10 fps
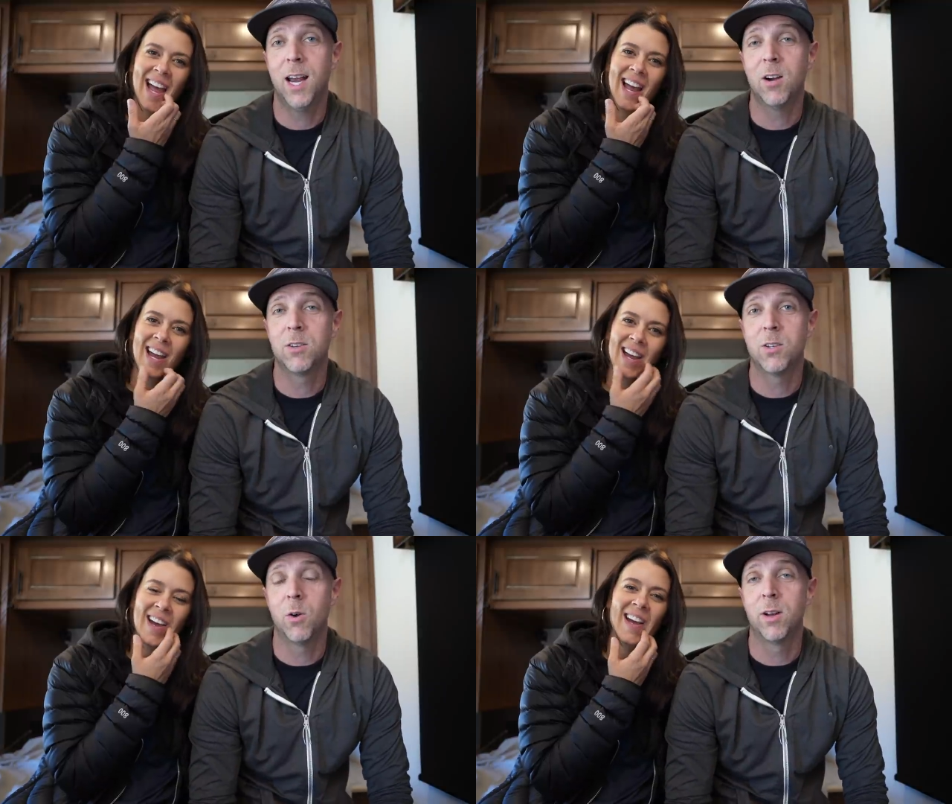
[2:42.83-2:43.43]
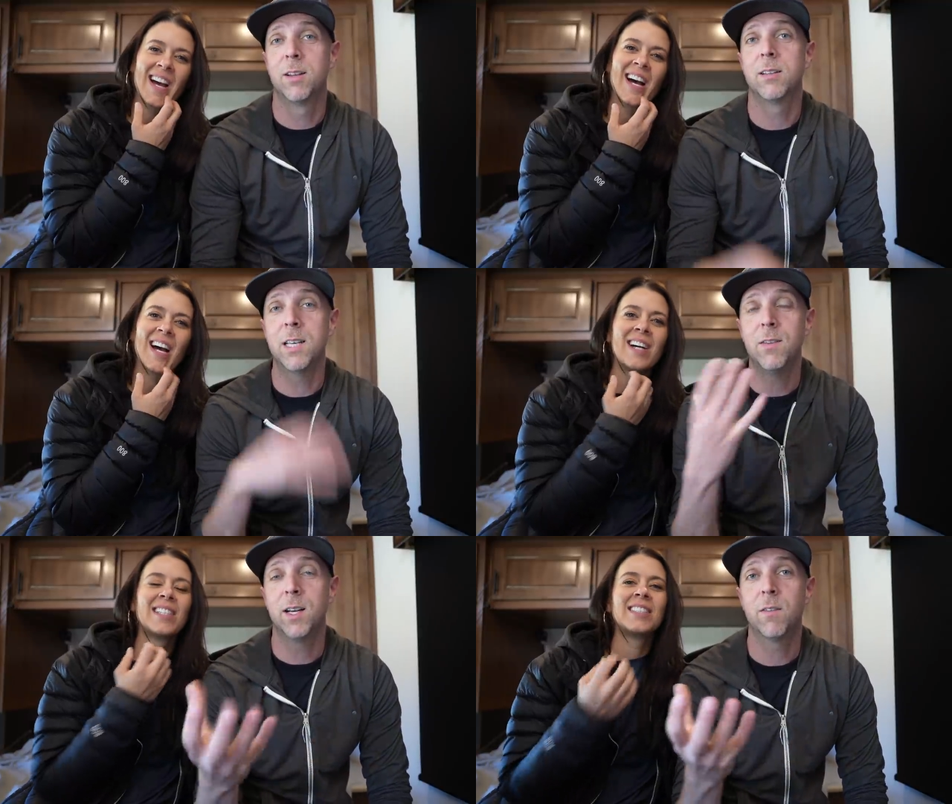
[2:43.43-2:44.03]
Speaker 1: Arizona,
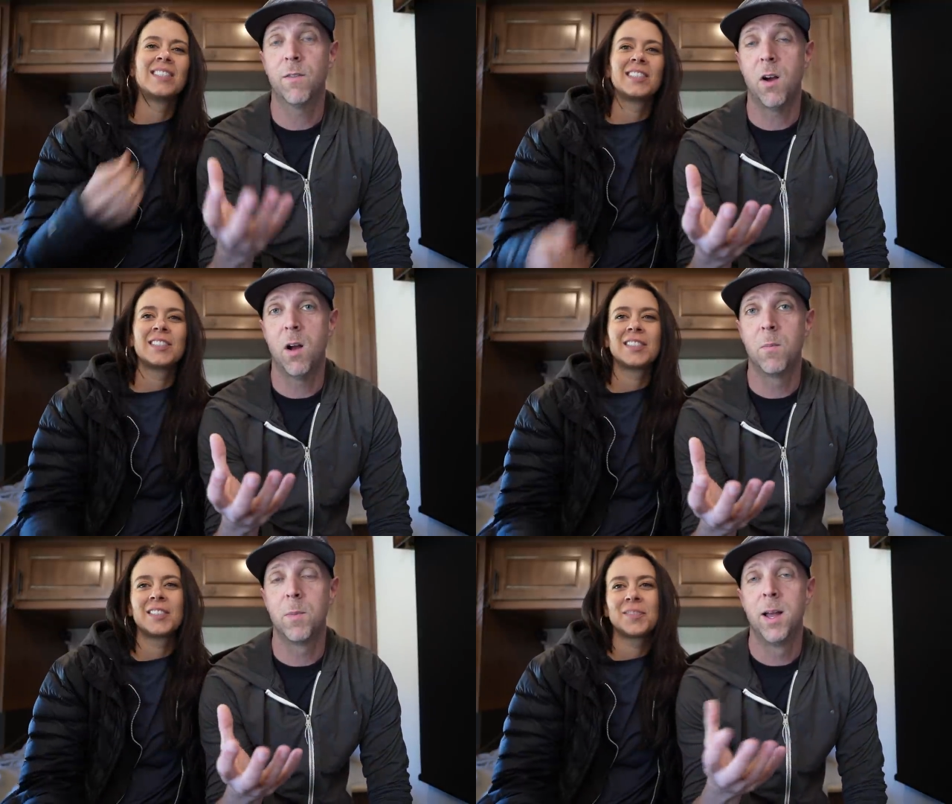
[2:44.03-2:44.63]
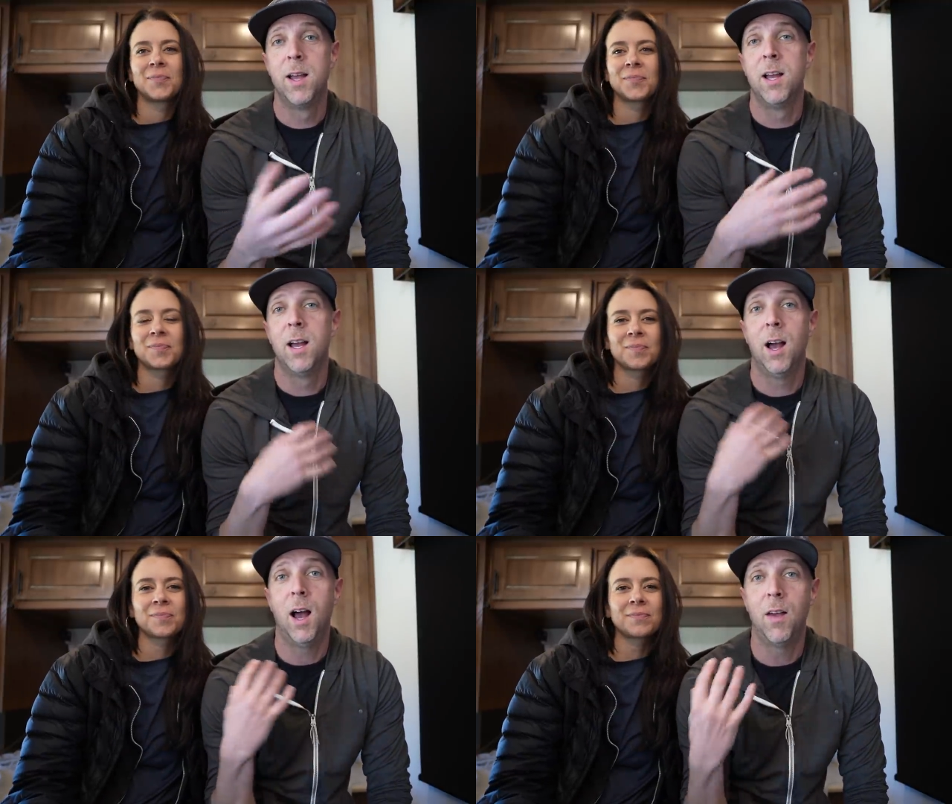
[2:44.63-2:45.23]
leaving from
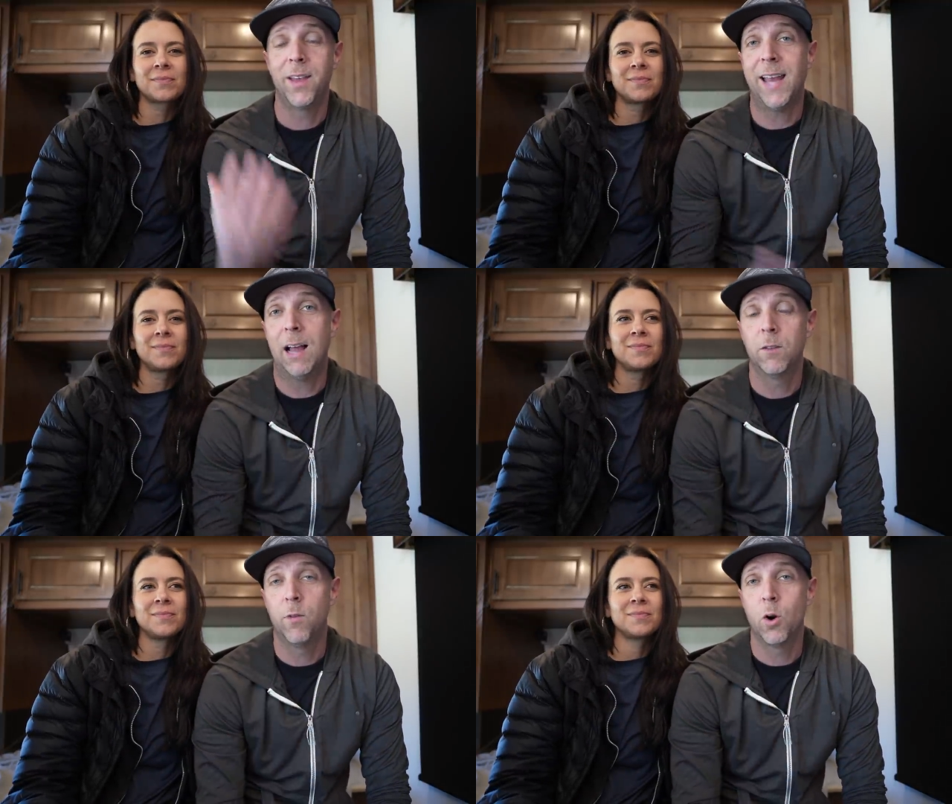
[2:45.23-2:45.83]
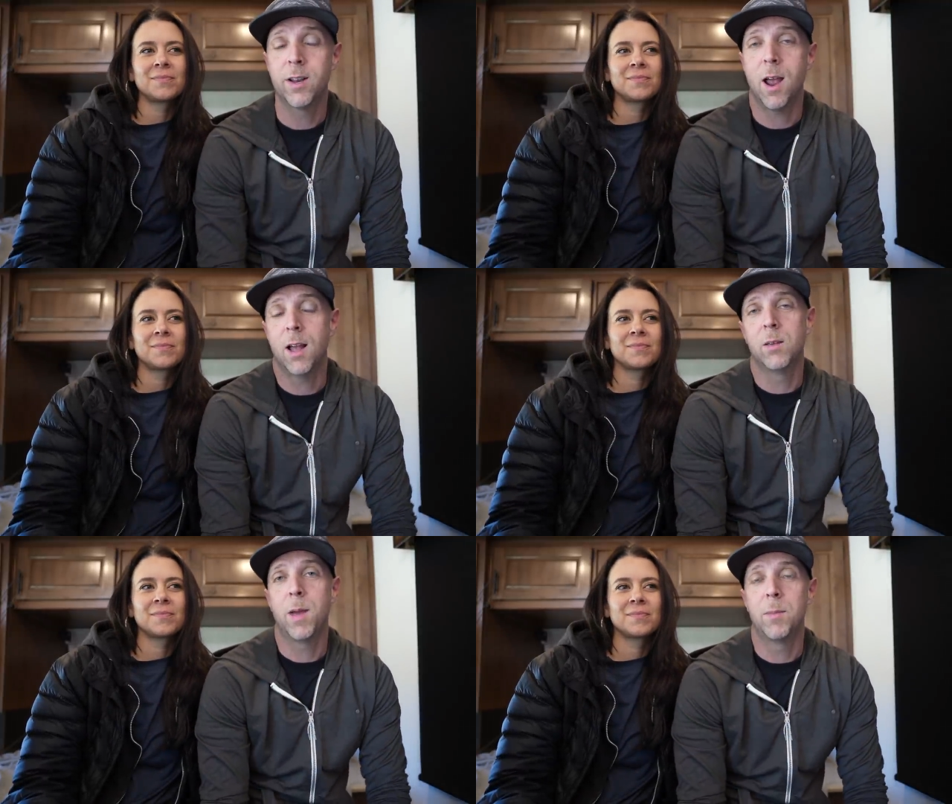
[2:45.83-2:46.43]
uh, the California,
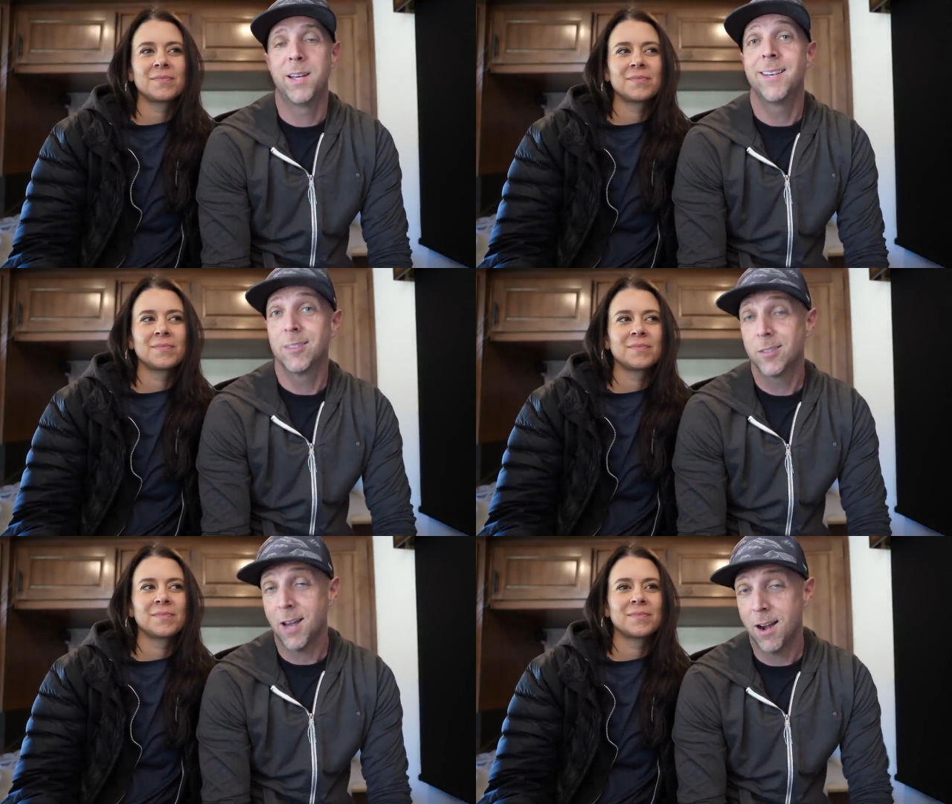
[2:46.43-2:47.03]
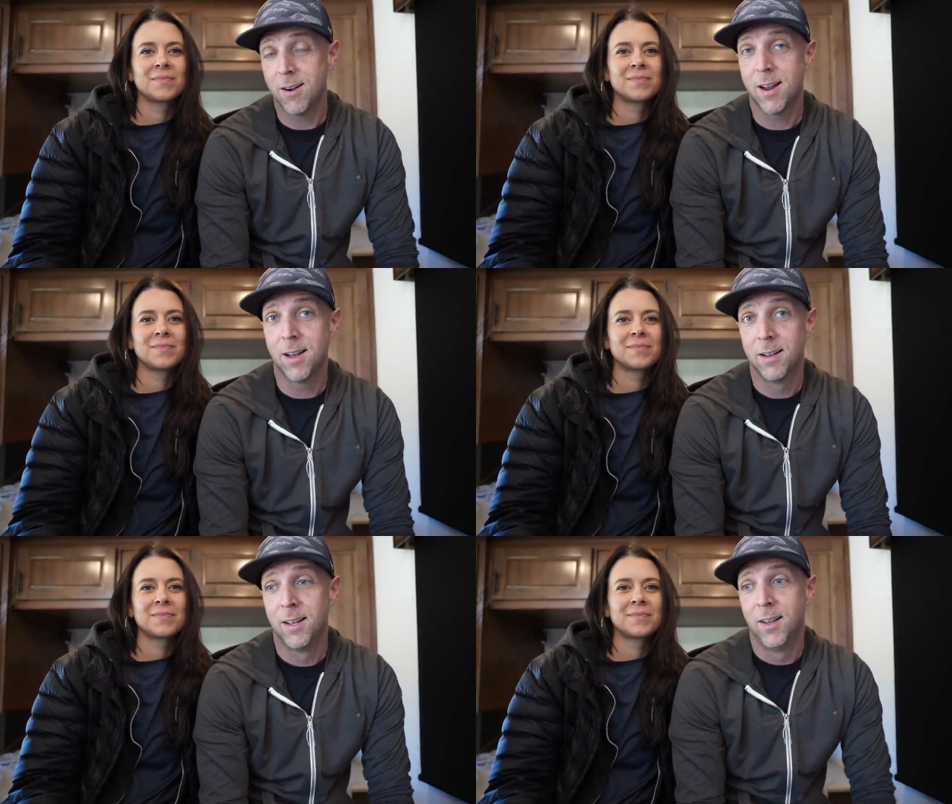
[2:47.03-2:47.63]
Alabama Hills area